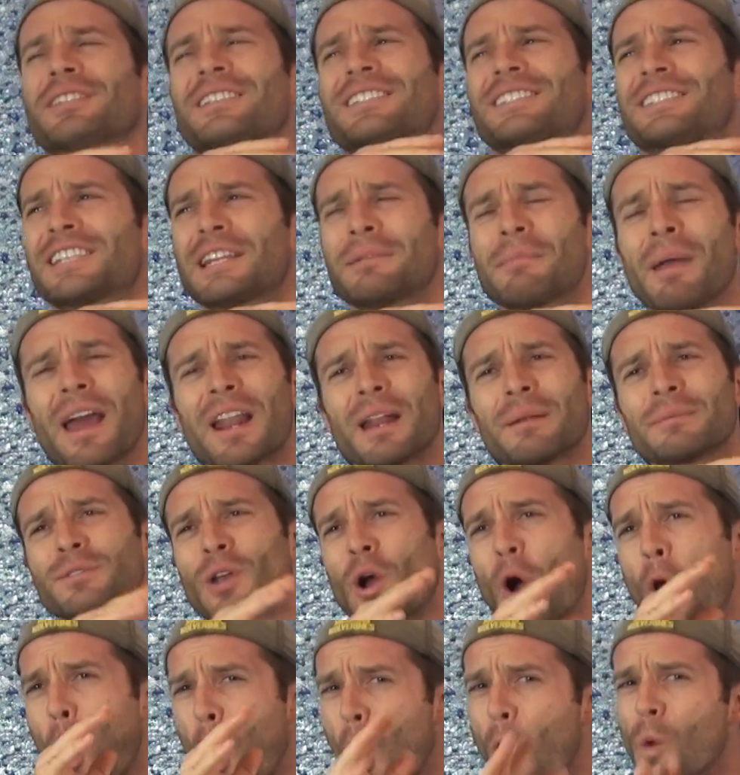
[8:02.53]
Sam Adams
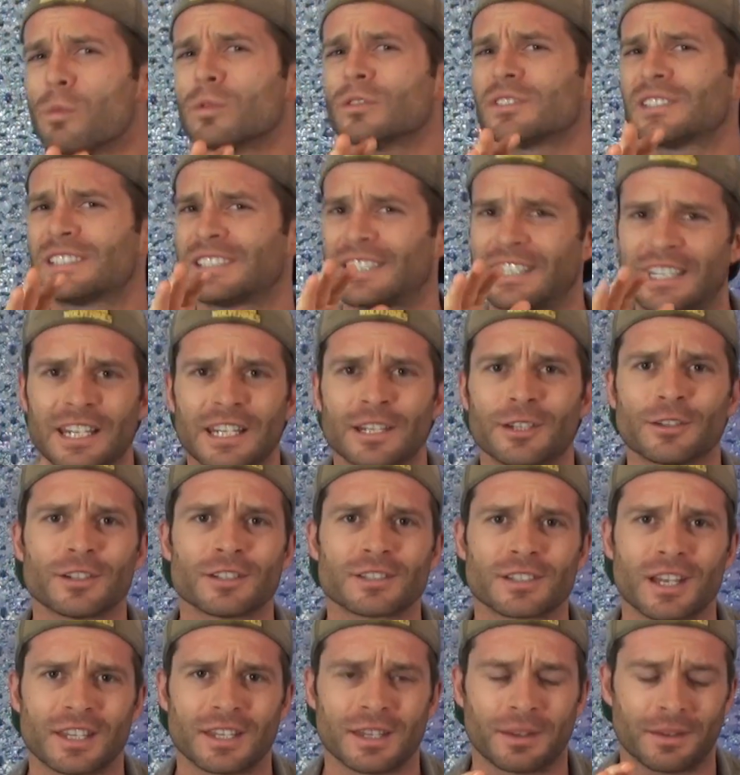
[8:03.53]
almost
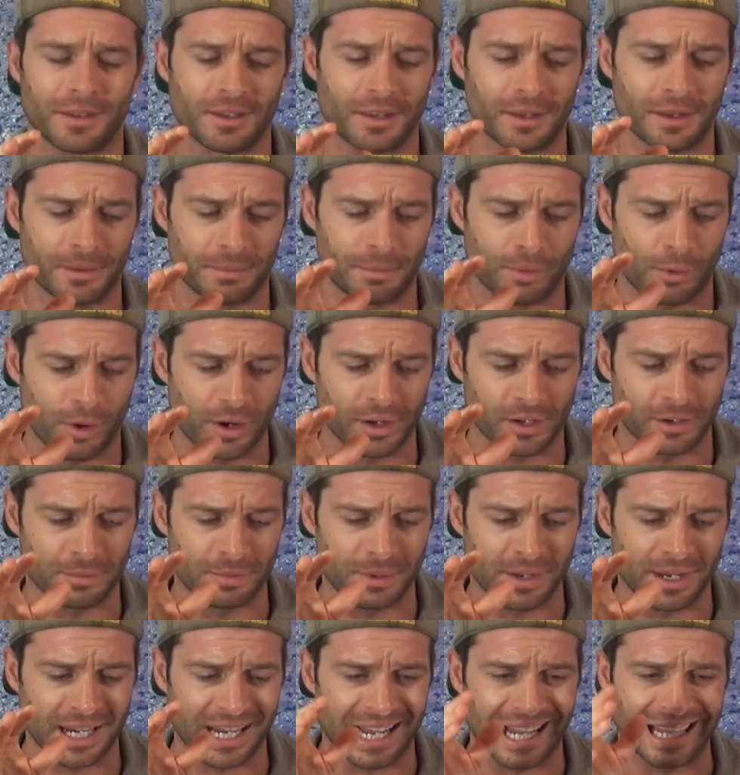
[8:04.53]
teeters on the point of
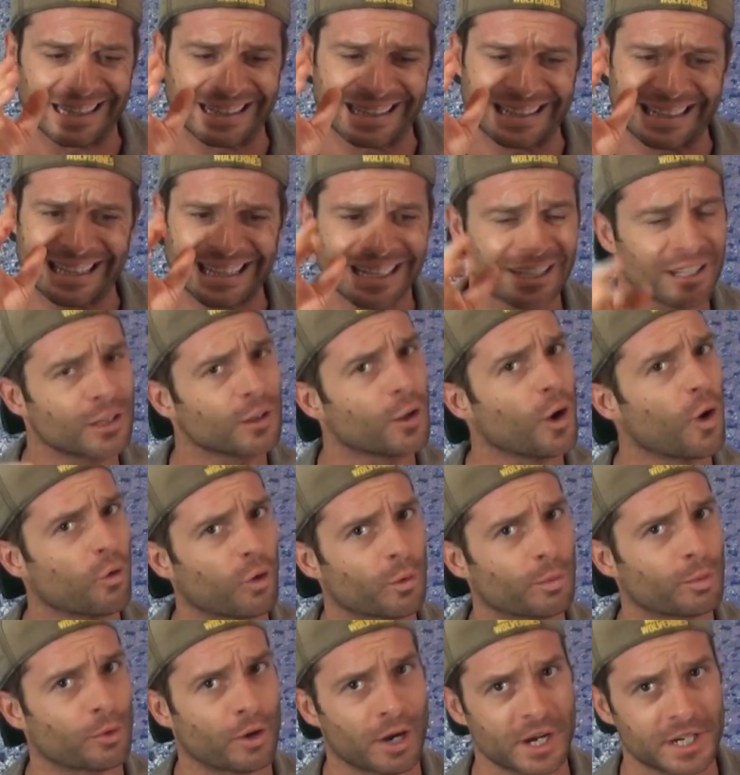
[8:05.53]
being a little
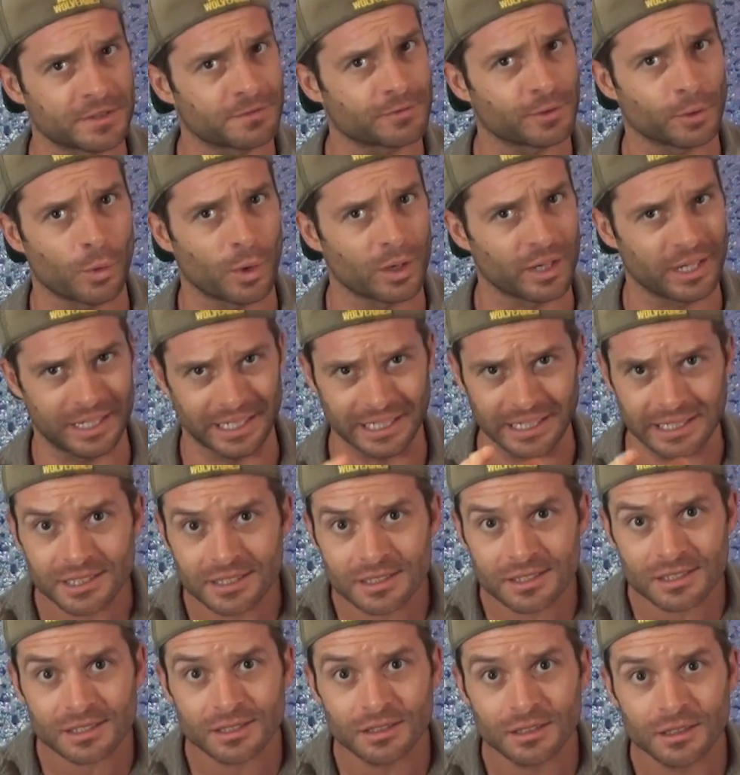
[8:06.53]
overpriced for what it
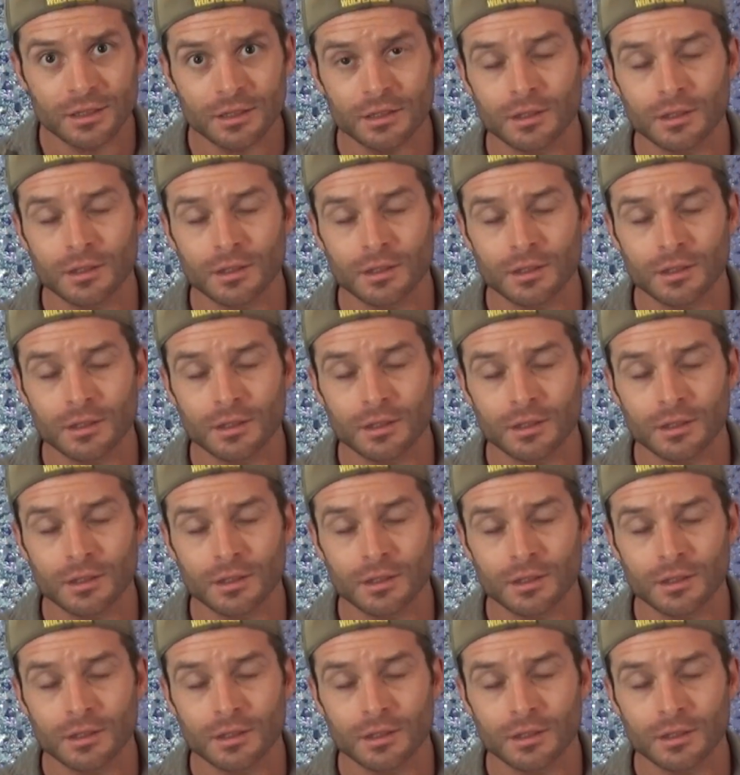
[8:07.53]
is.